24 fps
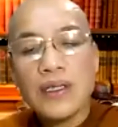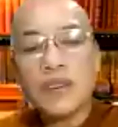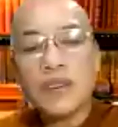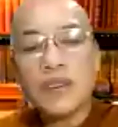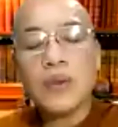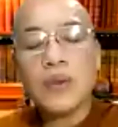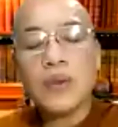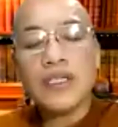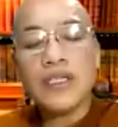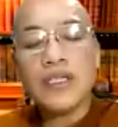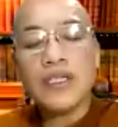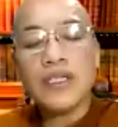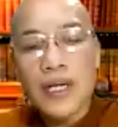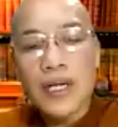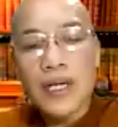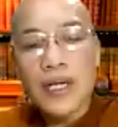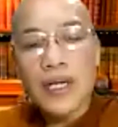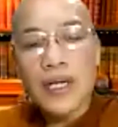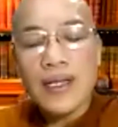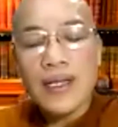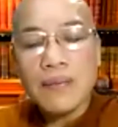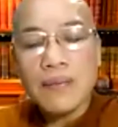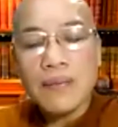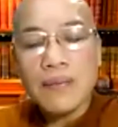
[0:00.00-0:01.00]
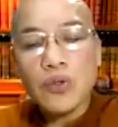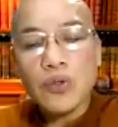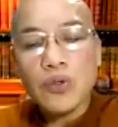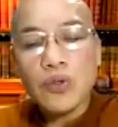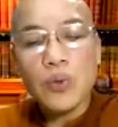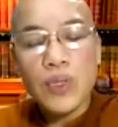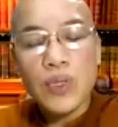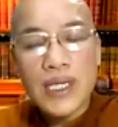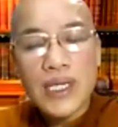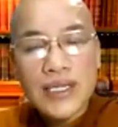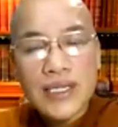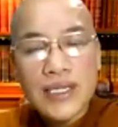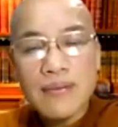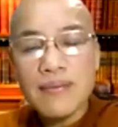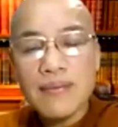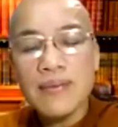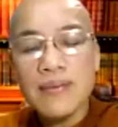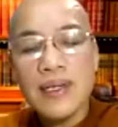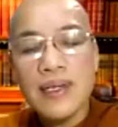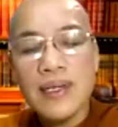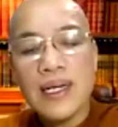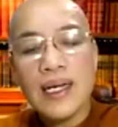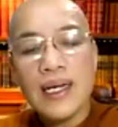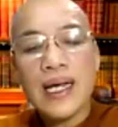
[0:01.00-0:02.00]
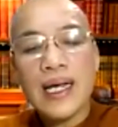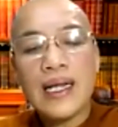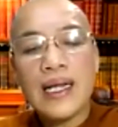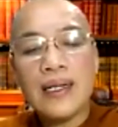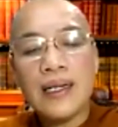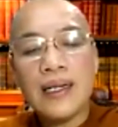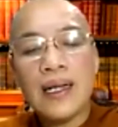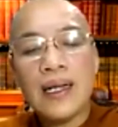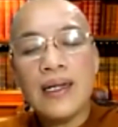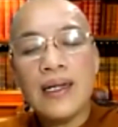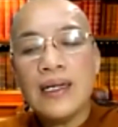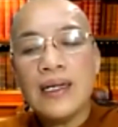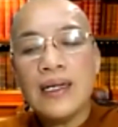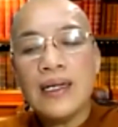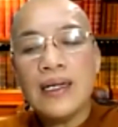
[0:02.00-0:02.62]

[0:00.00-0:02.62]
to attract them to Buddhism and